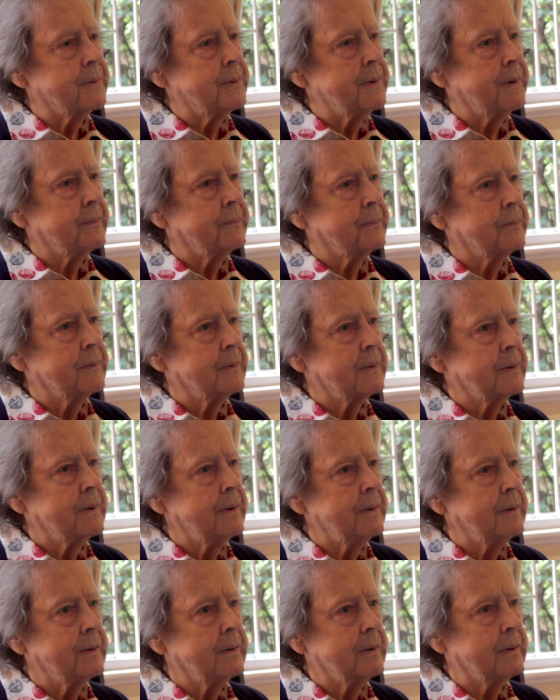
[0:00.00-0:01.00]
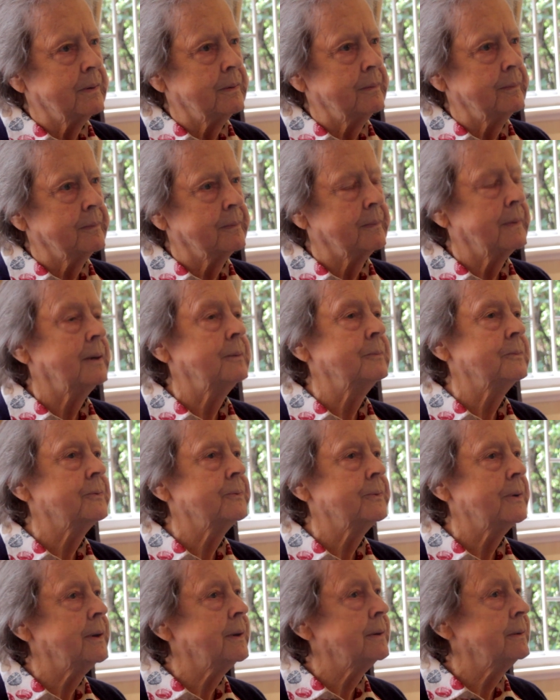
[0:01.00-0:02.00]
definitely, I'm
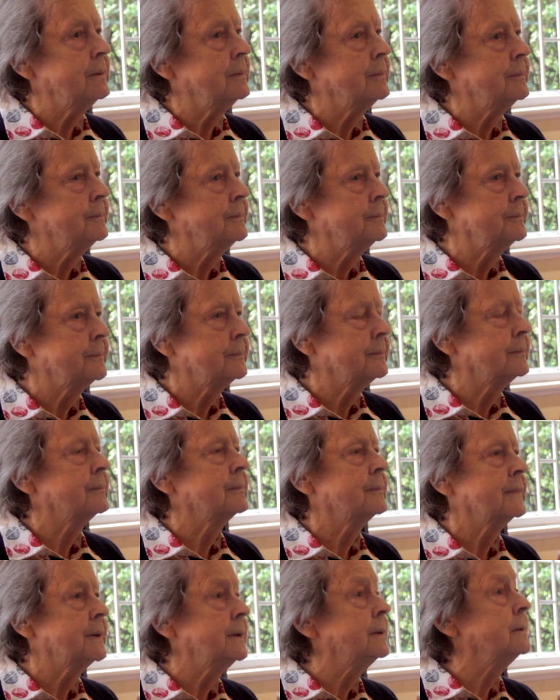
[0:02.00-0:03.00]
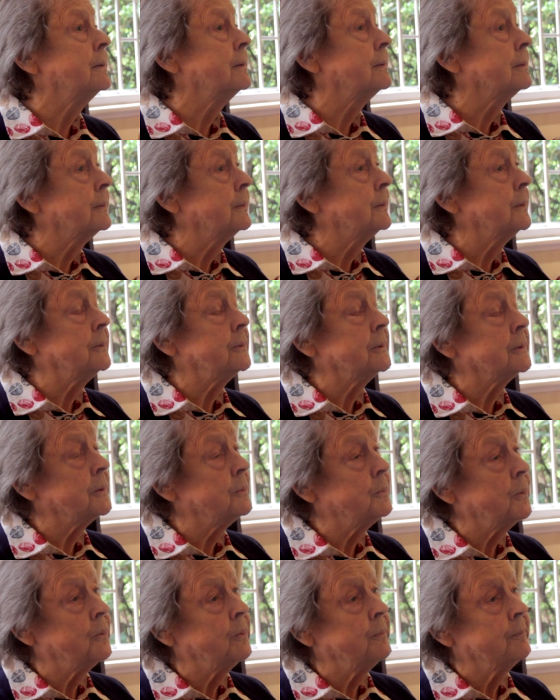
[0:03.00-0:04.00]
afraid, killed during the
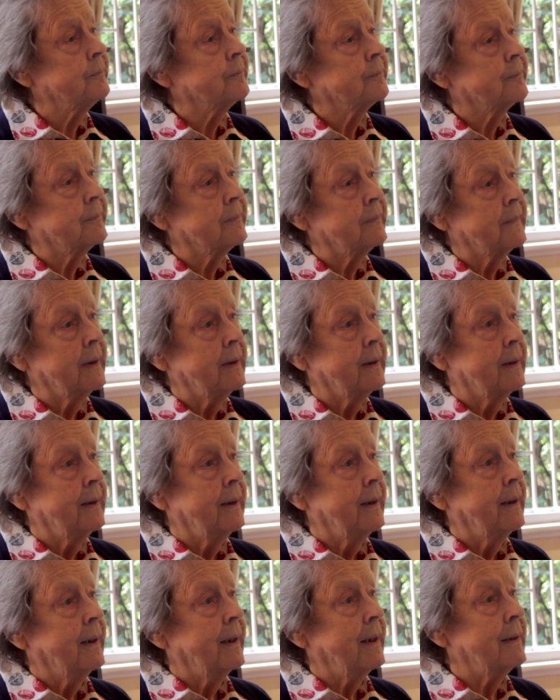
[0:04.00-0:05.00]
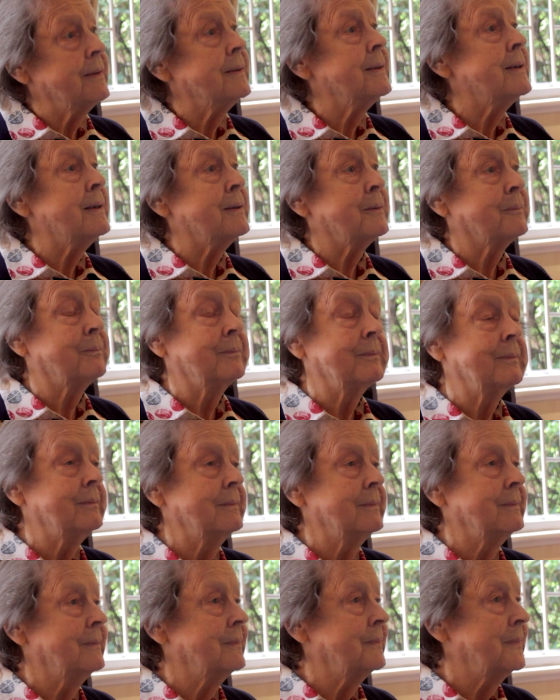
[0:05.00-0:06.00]
war. And I had
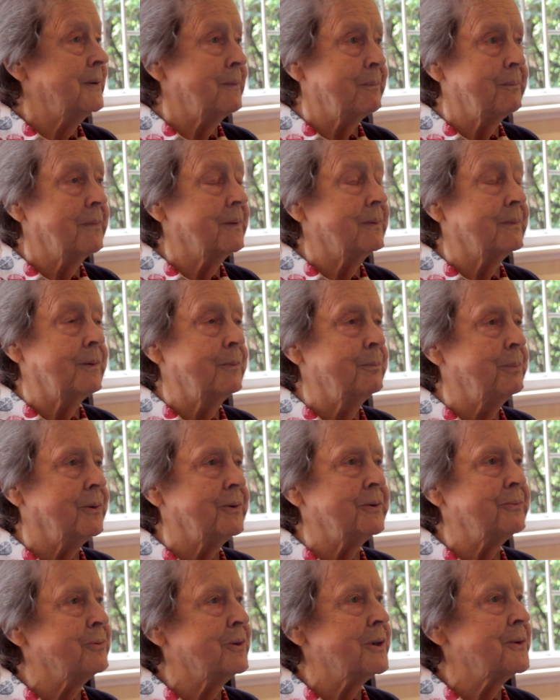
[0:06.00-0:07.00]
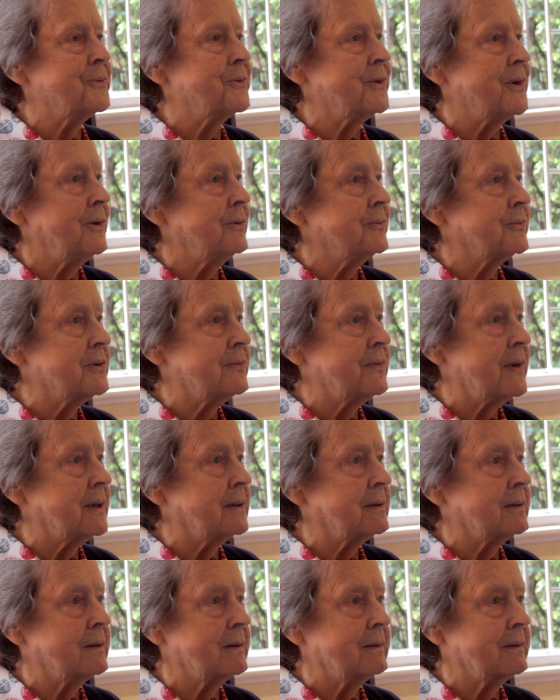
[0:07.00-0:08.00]
the boyfriends after
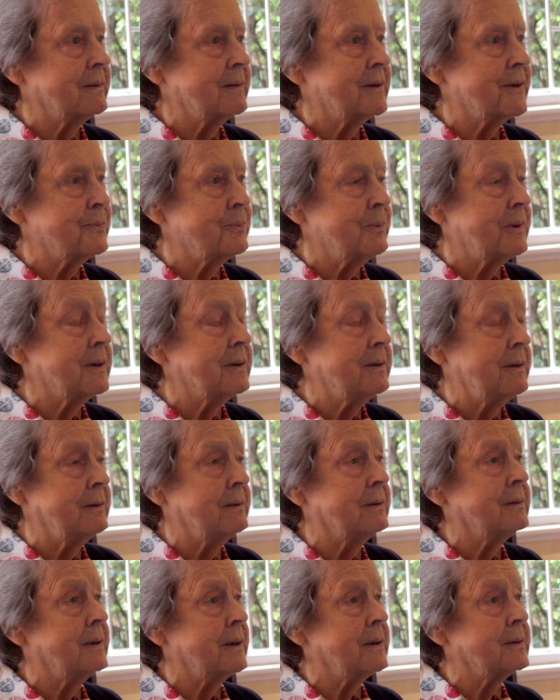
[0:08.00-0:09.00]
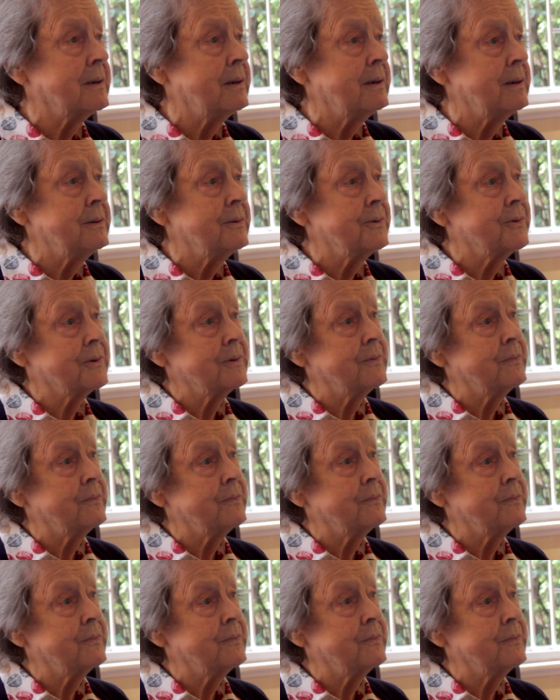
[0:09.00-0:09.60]
that, as one did at that age,